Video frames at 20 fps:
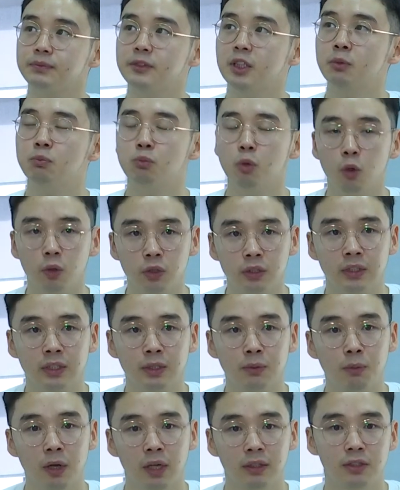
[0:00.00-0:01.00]
important
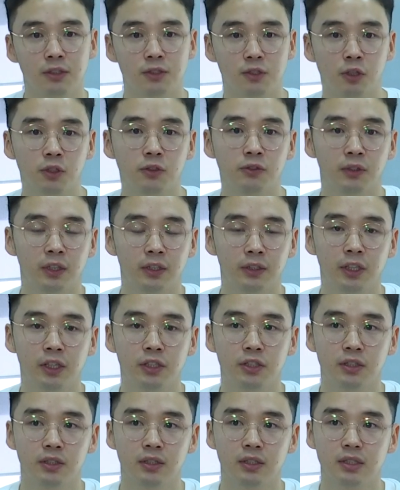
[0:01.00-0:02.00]
about the Zorig
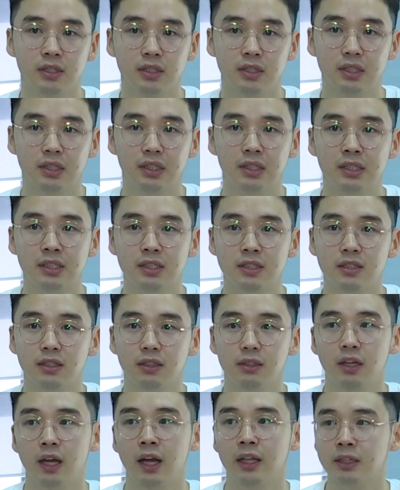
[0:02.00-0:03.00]
Foundation, it's
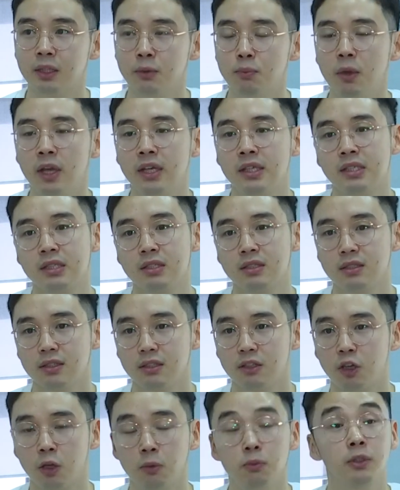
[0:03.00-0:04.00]
at the base
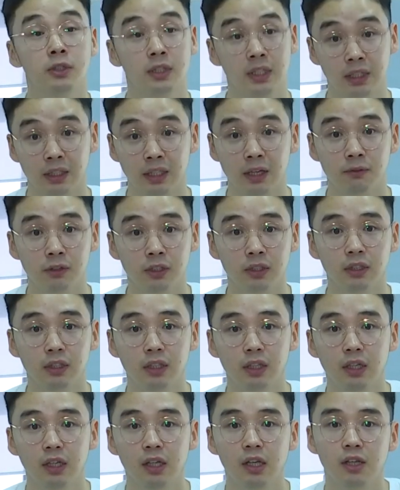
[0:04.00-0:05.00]
community level.
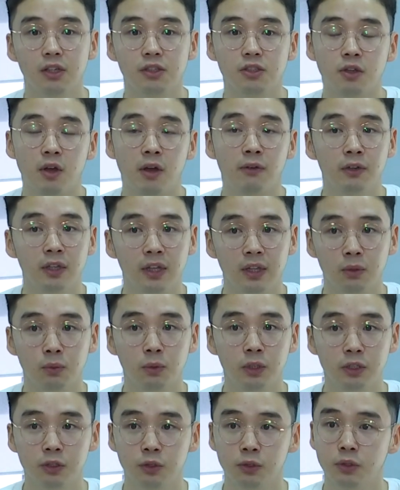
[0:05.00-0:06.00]
So everything
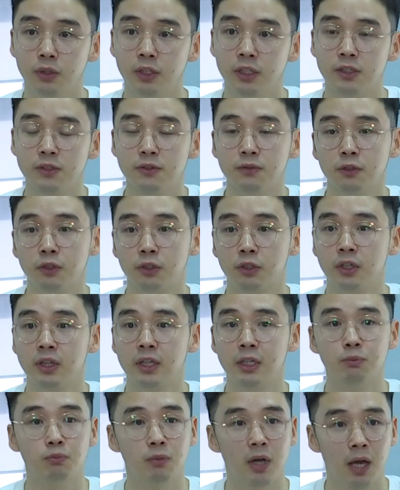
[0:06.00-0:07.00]
we do, it's for
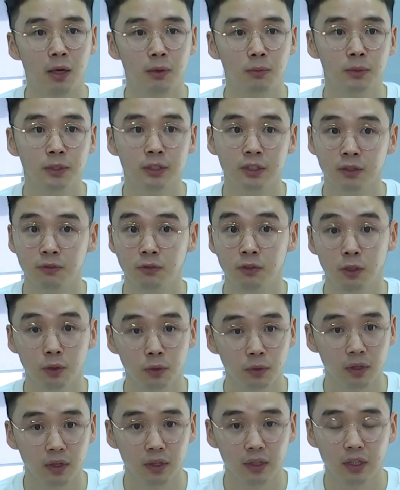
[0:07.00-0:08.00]
the empowerment of
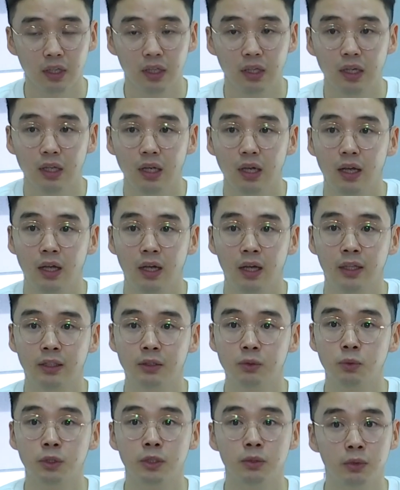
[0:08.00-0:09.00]
youth, and
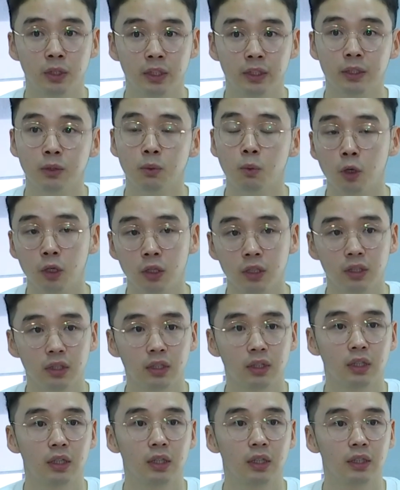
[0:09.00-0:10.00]
we really work
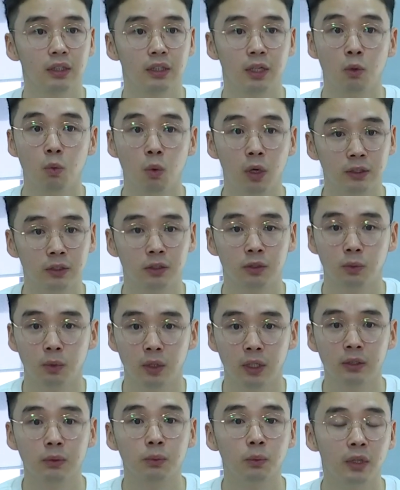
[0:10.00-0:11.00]

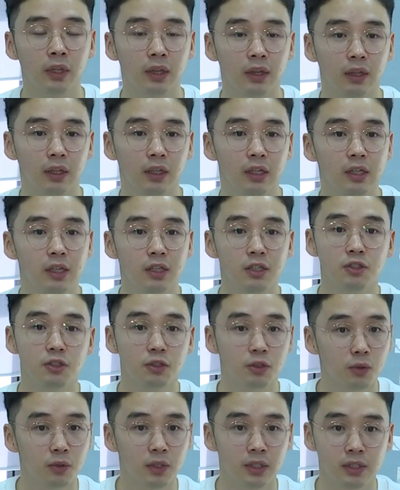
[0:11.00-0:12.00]
one-on-one with
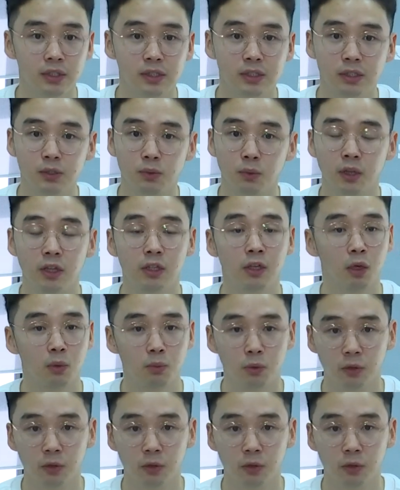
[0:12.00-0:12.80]
students, with young